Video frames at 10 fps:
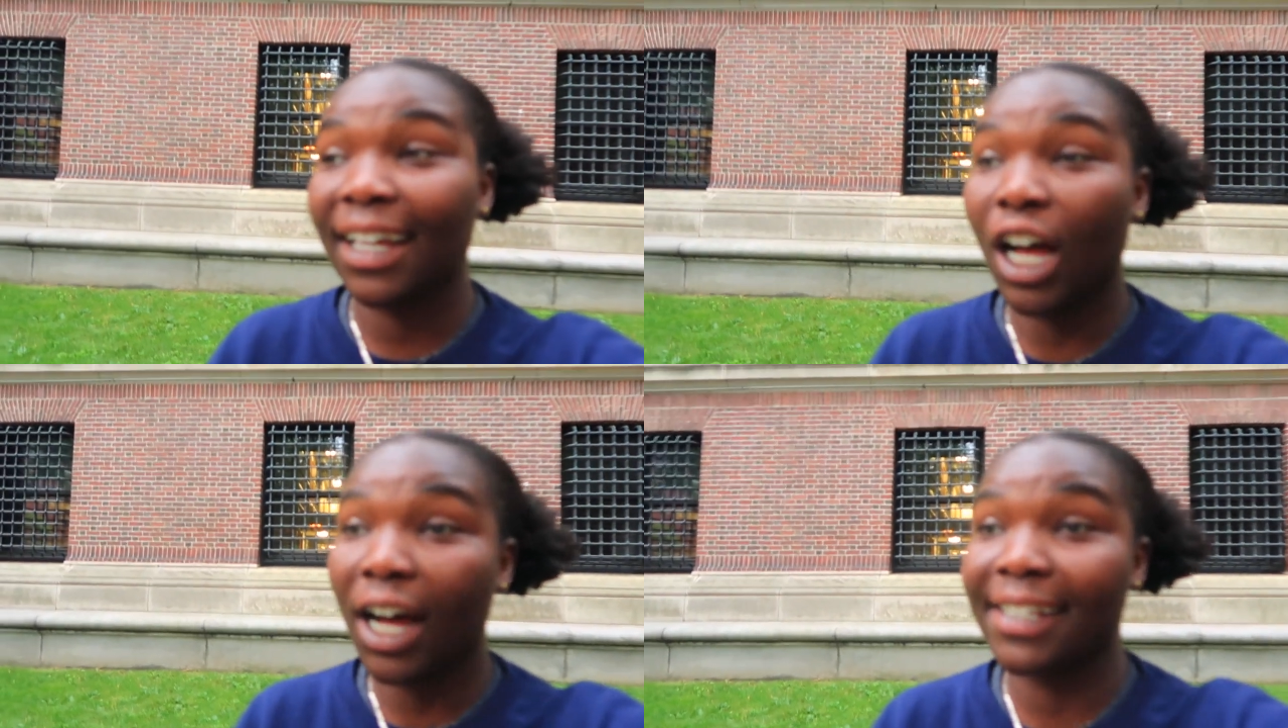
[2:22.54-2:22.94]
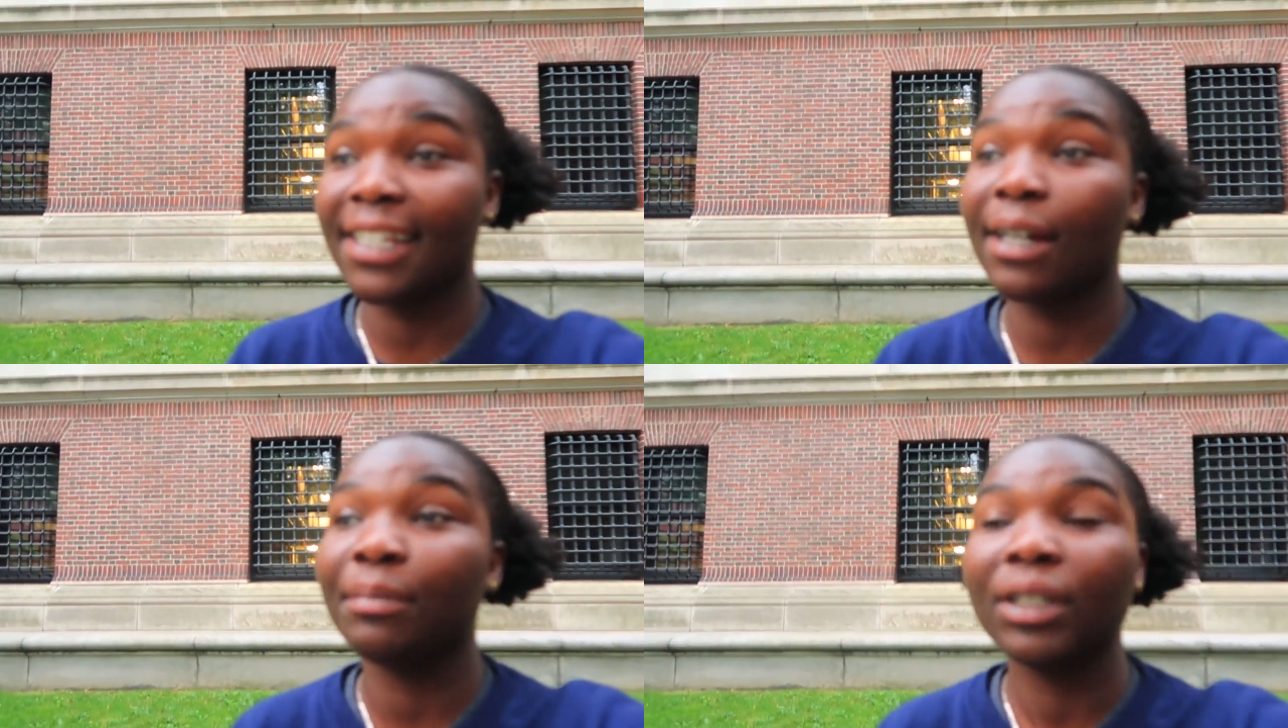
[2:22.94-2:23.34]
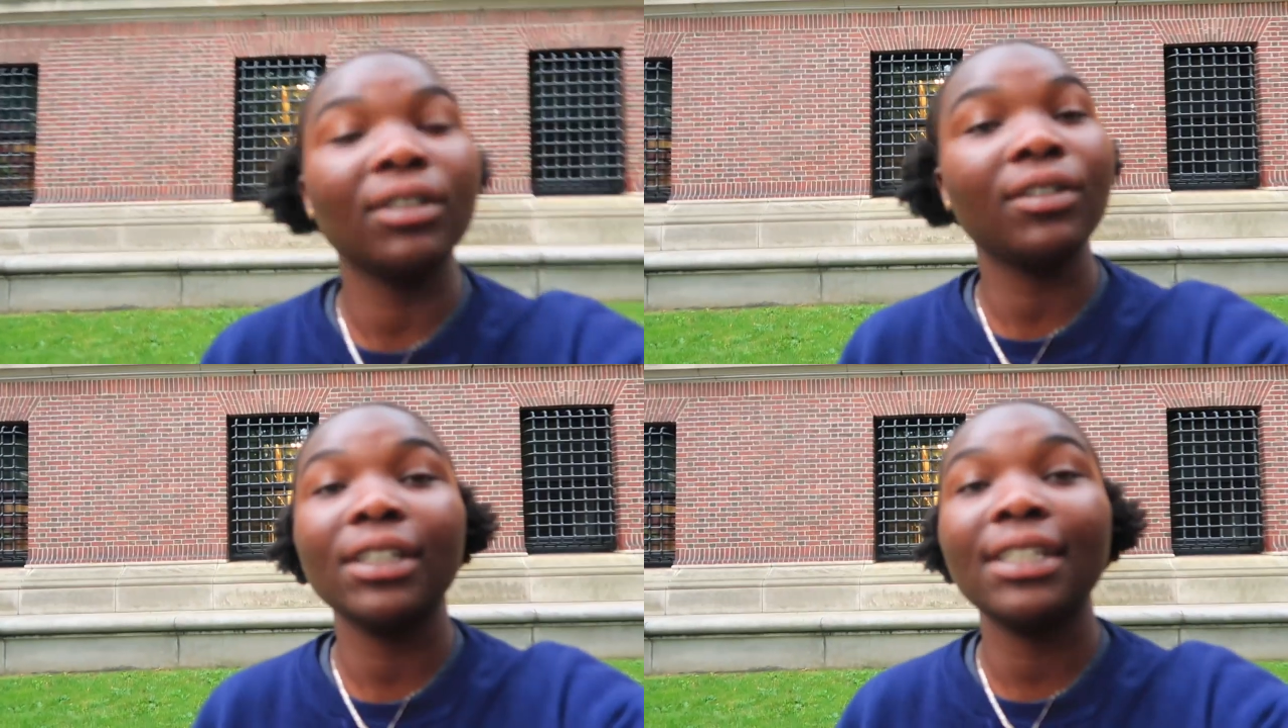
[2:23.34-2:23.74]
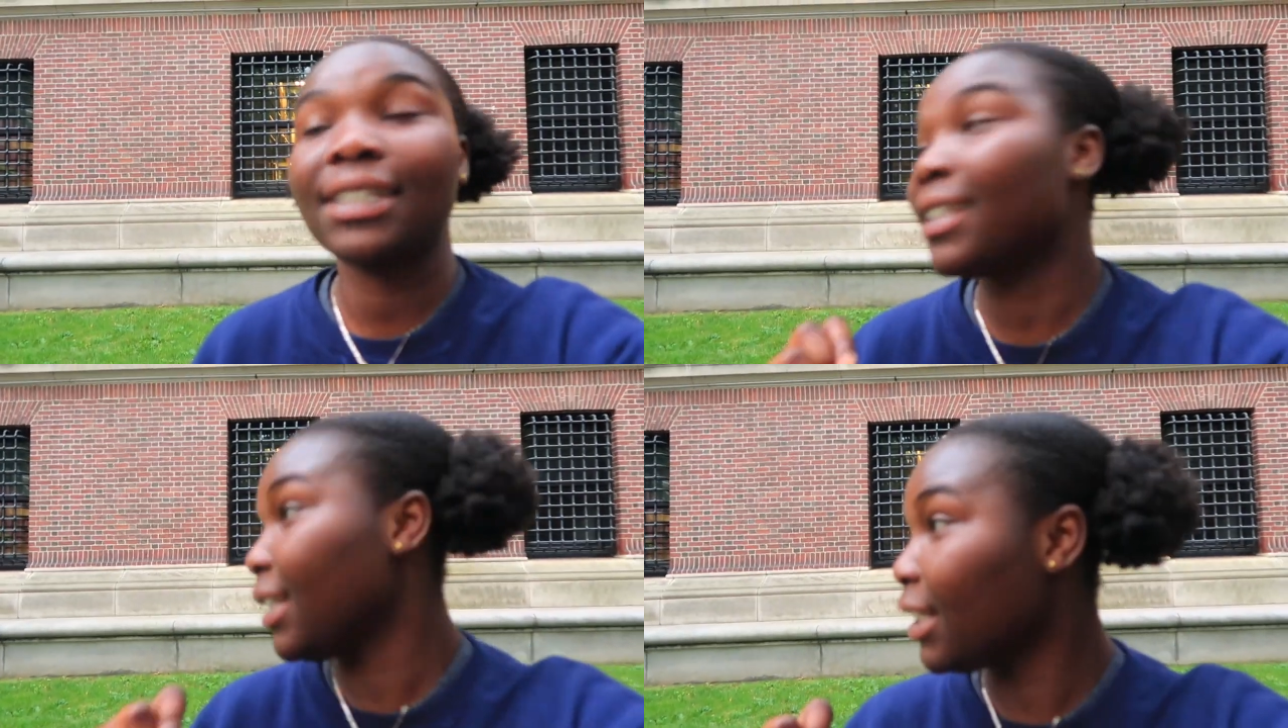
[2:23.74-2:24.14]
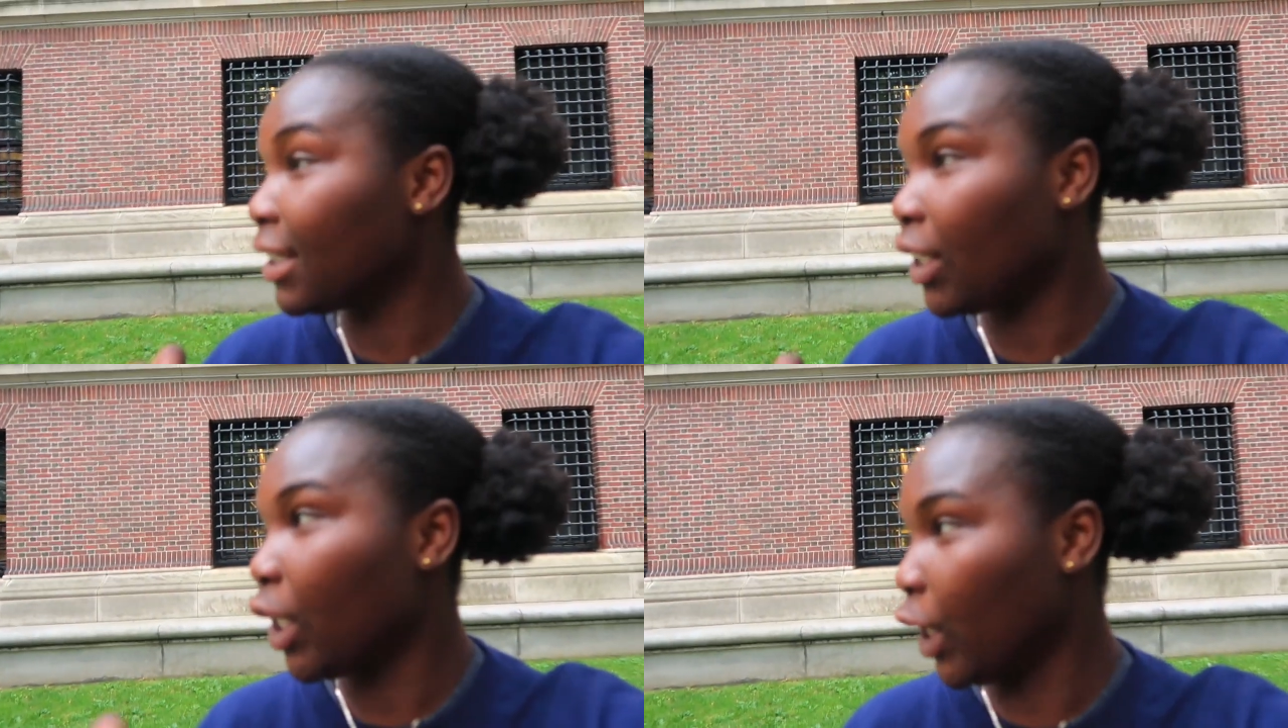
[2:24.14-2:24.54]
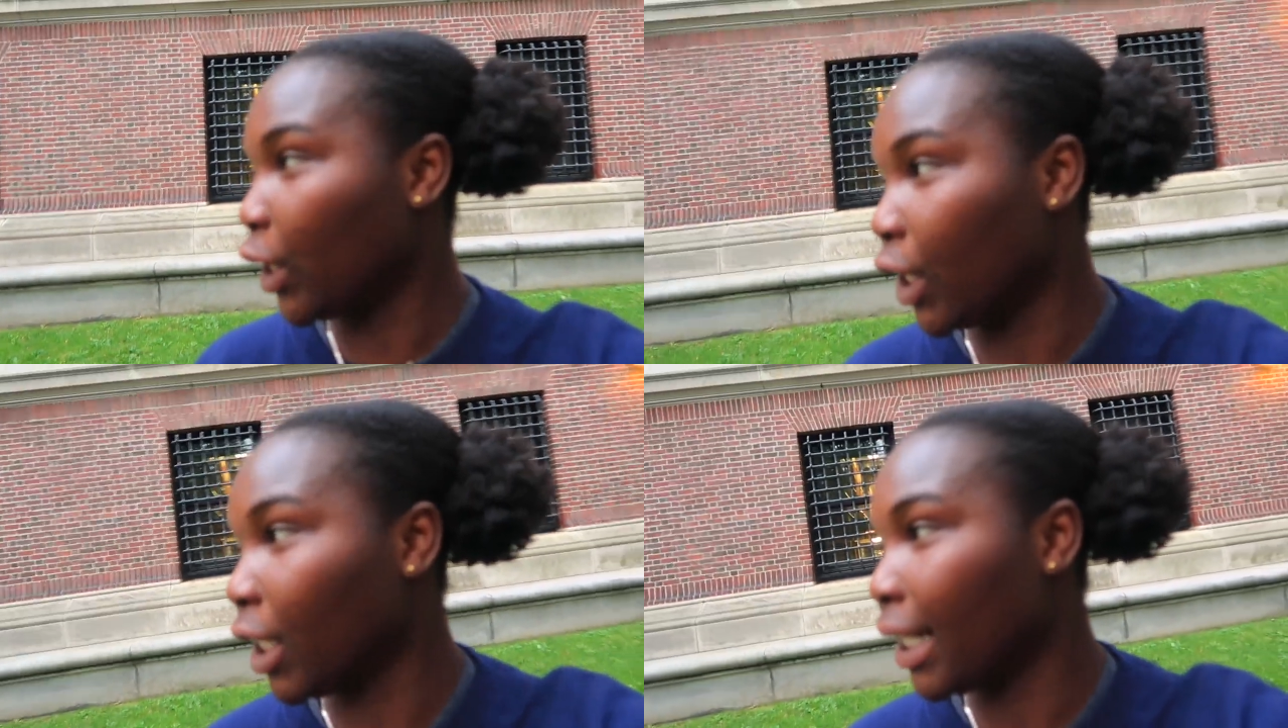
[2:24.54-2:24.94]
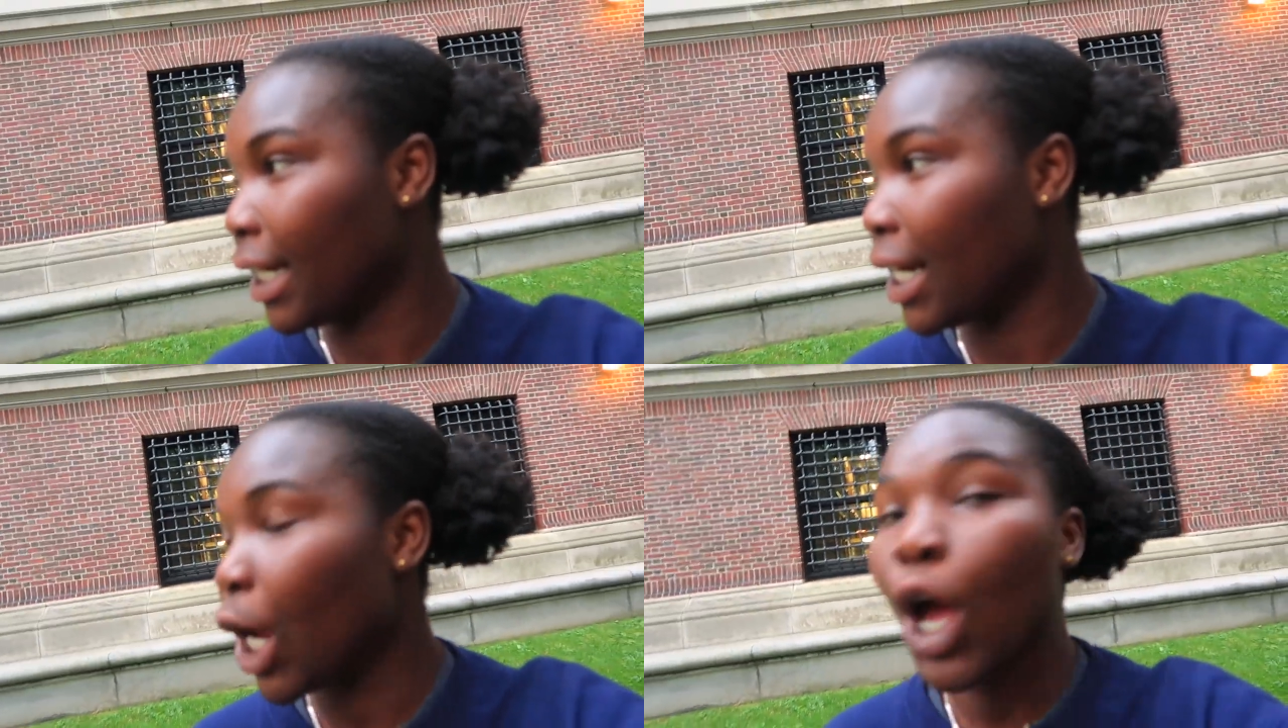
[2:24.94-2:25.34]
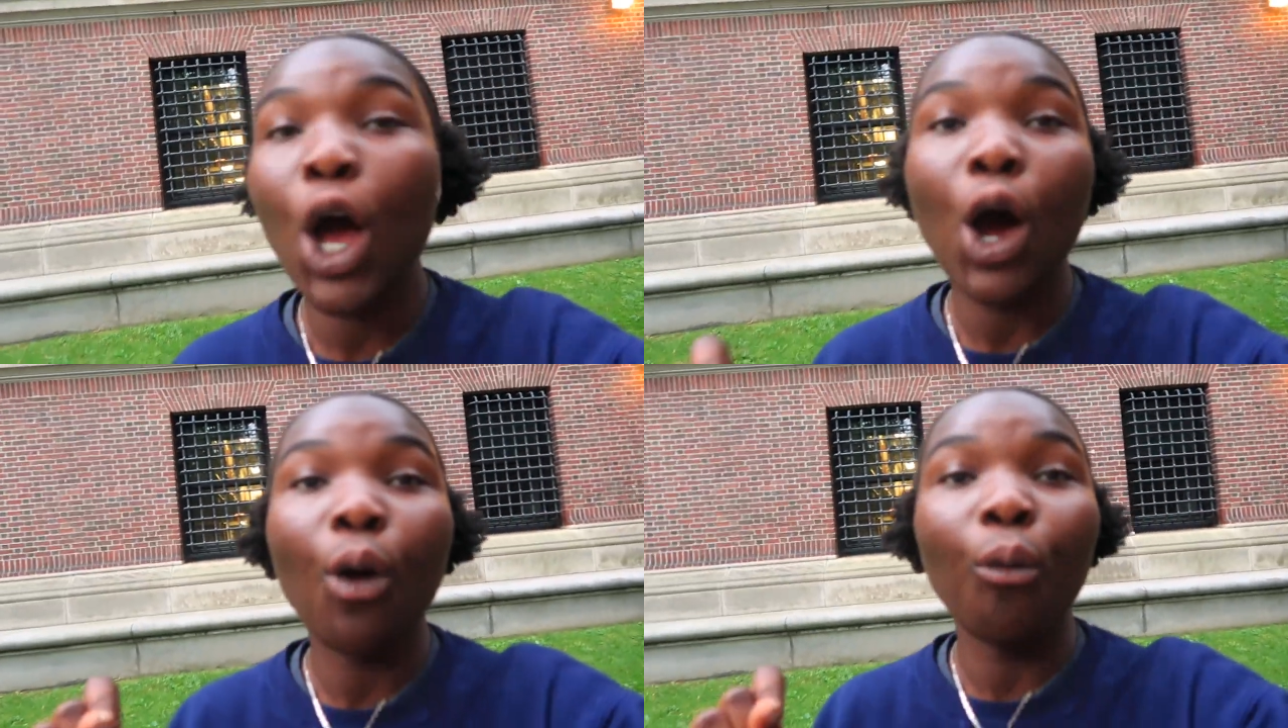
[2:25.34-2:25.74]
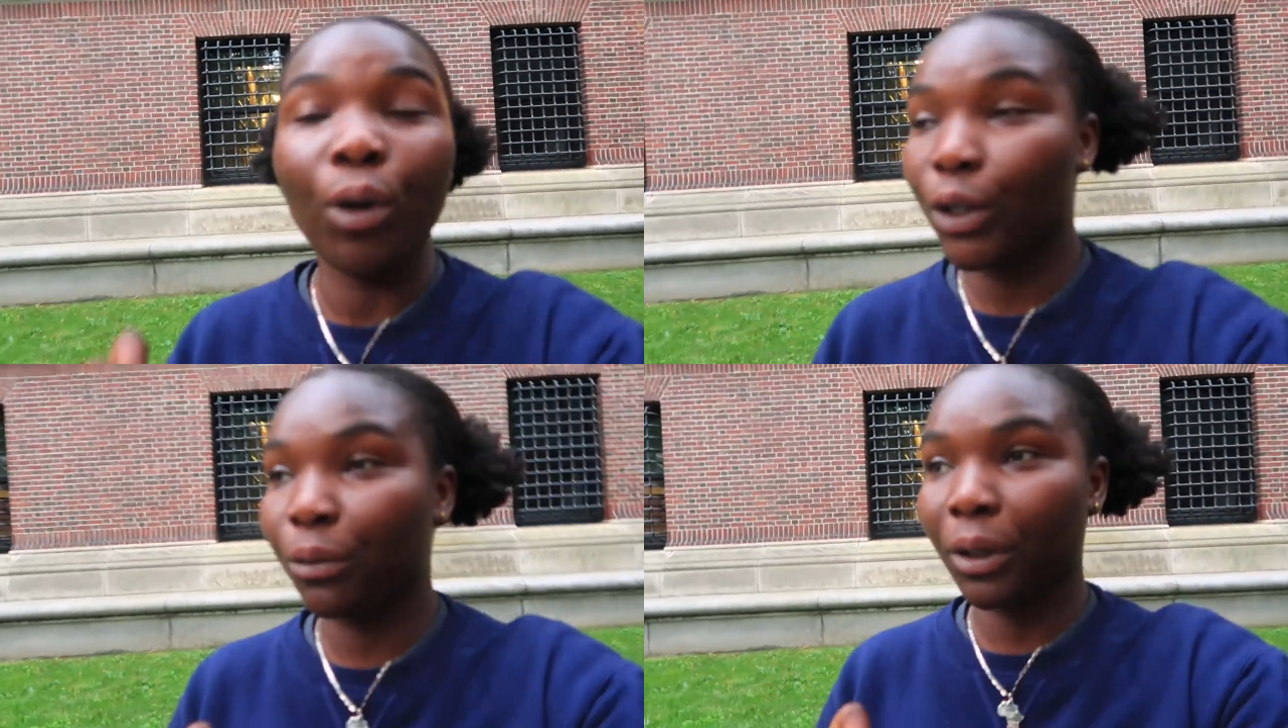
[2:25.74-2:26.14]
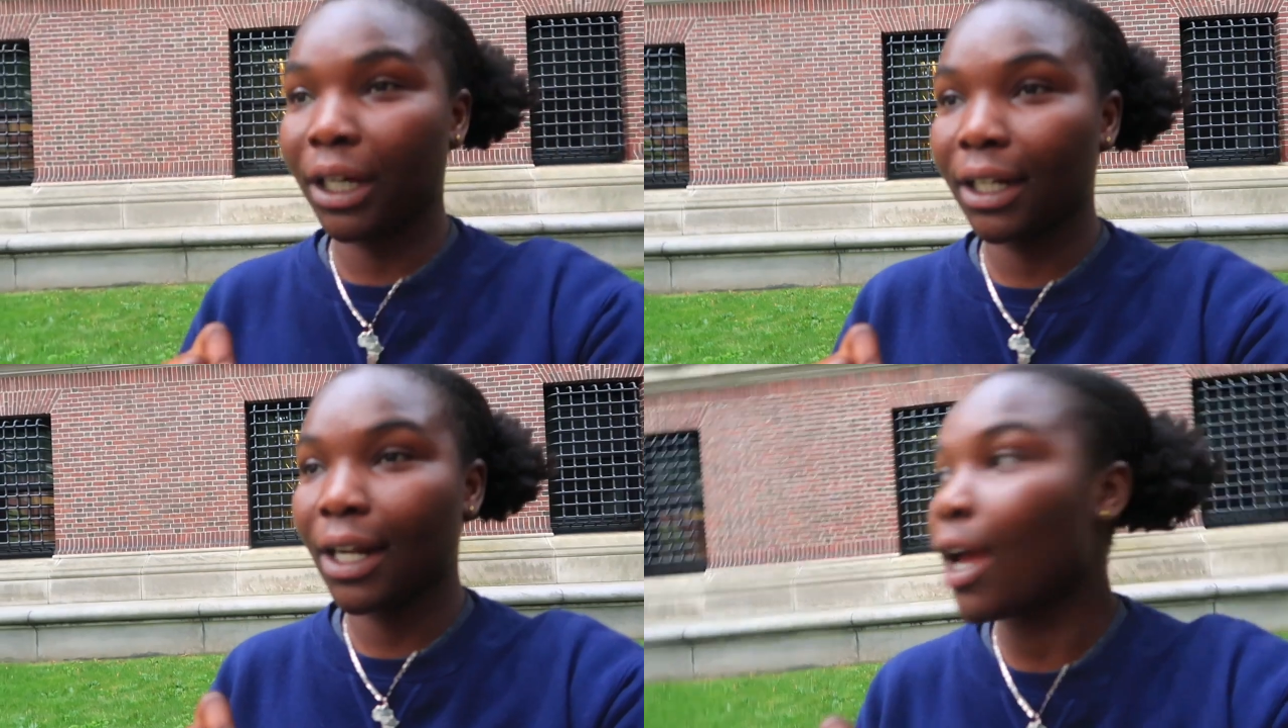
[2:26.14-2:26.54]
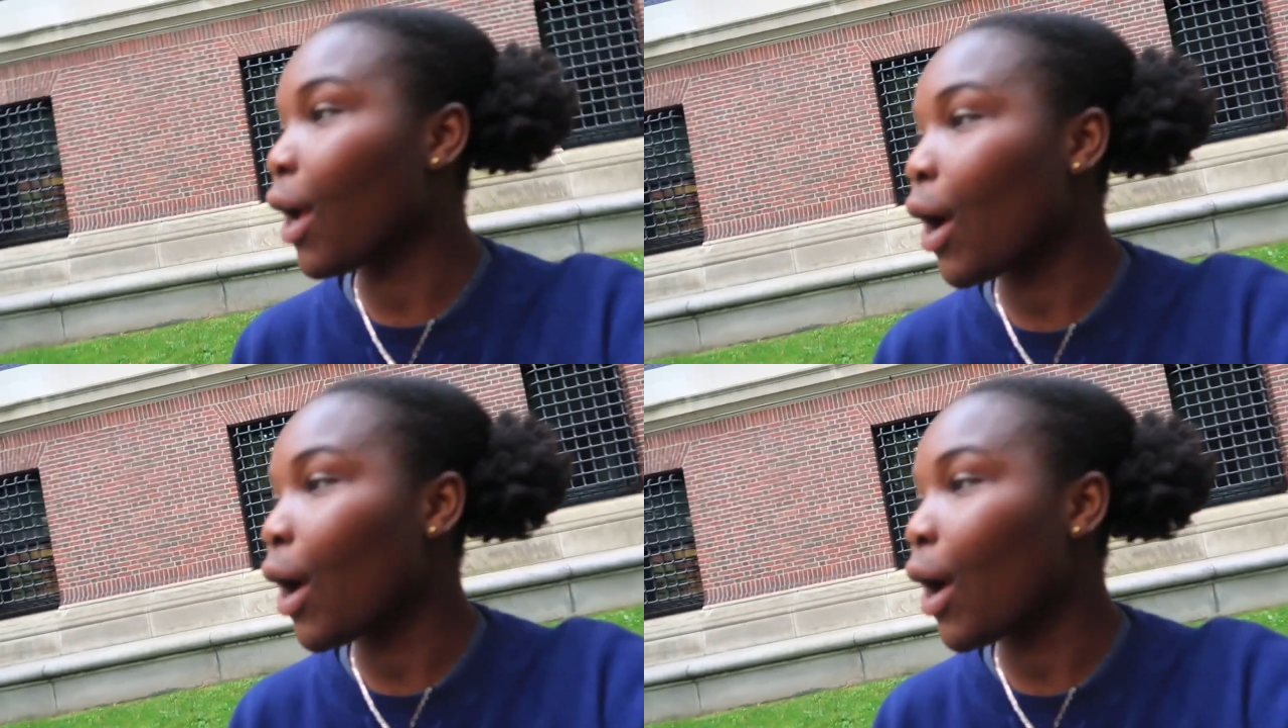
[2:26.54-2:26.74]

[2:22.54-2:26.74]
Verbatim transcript: Guys, I'm literally sitting here wondering